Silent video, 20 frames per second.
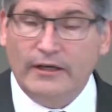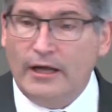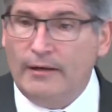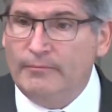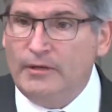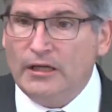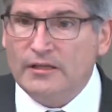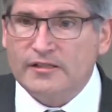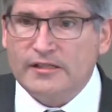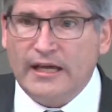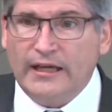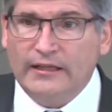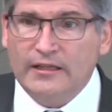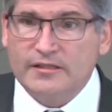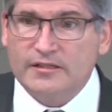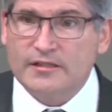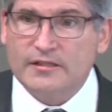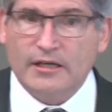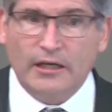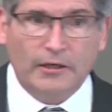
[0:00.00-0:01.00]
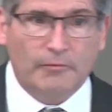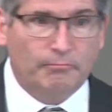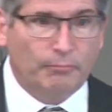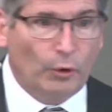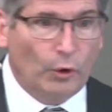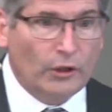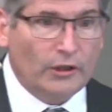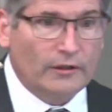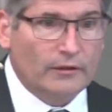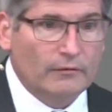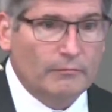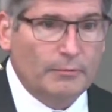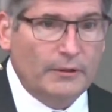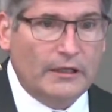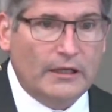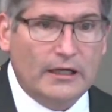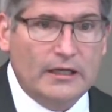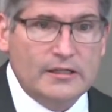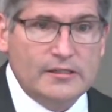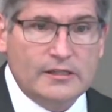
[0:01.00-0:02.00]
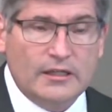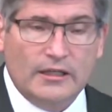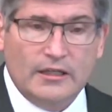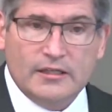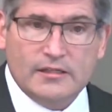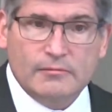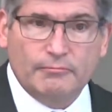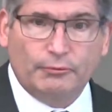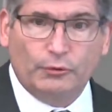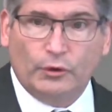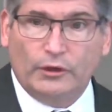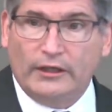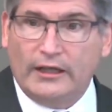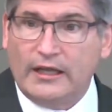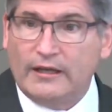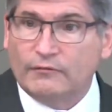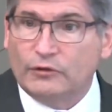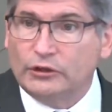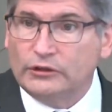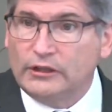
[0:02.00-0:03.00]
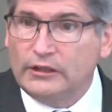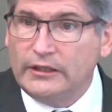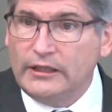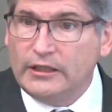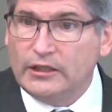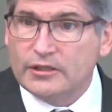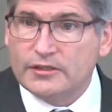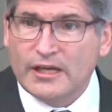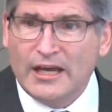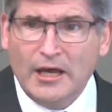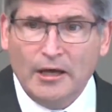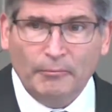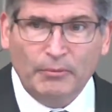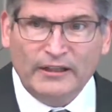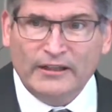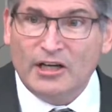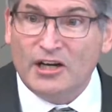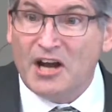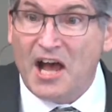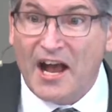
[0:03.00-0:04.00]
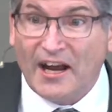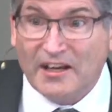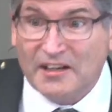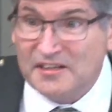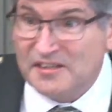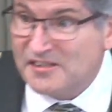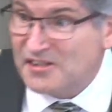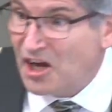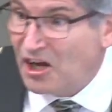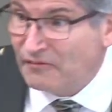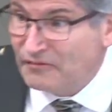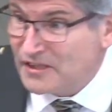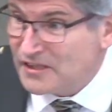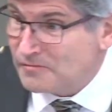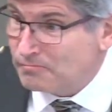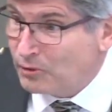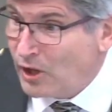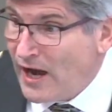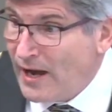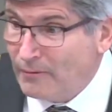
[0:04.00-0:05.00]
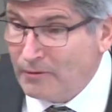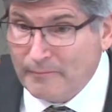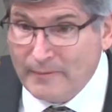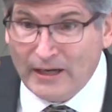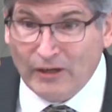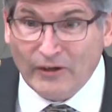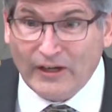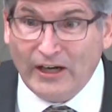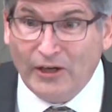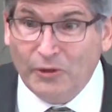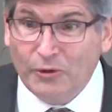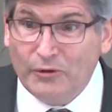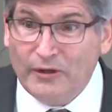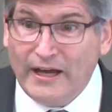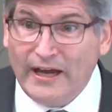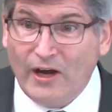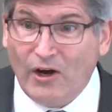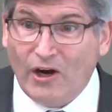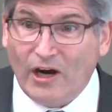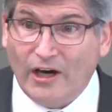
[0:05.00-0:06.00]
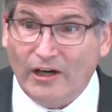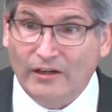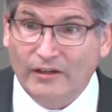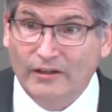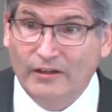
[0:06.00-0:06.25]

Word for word: Now, I'm not saying this is unimportant because it is important to have good leaders, but they're not going to solve this problem. I don't care who they are.